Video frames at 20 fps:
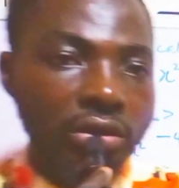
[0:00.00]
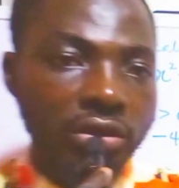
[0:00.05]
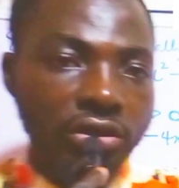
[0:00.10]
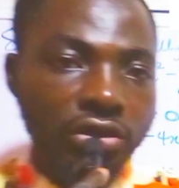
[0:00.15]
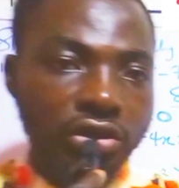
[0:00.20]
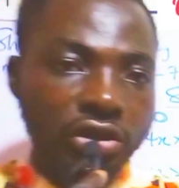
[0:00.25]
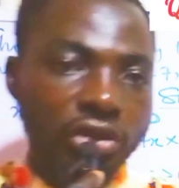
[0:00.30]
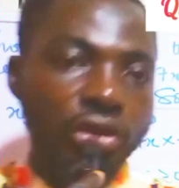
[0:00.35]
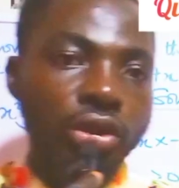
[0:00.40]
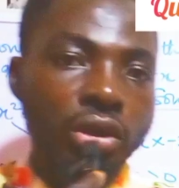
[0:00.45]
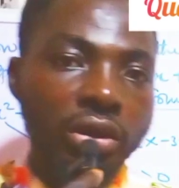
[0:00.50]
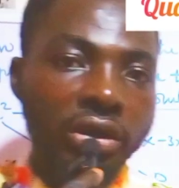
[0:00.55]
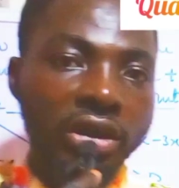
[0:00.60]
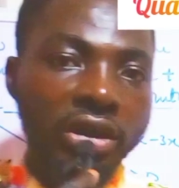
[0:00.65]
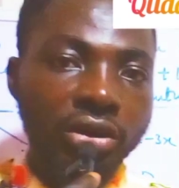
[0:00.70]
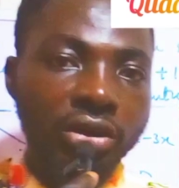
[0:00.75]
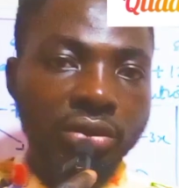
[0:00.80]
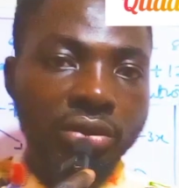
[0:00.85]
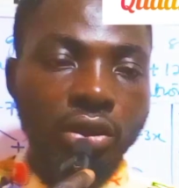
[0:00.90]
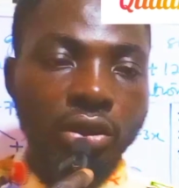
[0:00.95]
See you
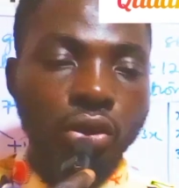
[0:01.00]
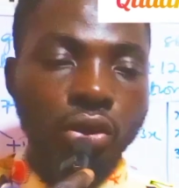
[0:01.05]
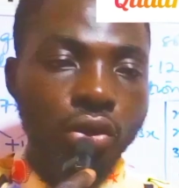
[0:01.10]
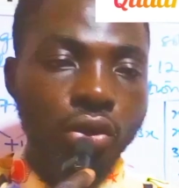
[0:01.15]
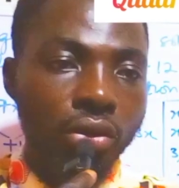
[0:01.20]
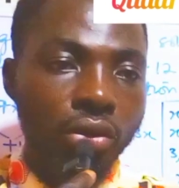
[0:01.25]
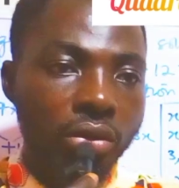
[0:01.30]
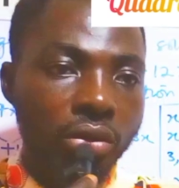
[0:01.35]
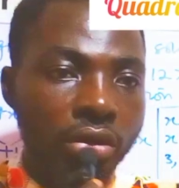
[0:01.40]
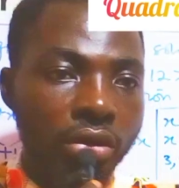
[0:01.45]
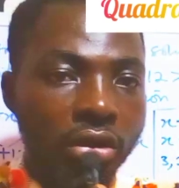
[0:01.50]
next video.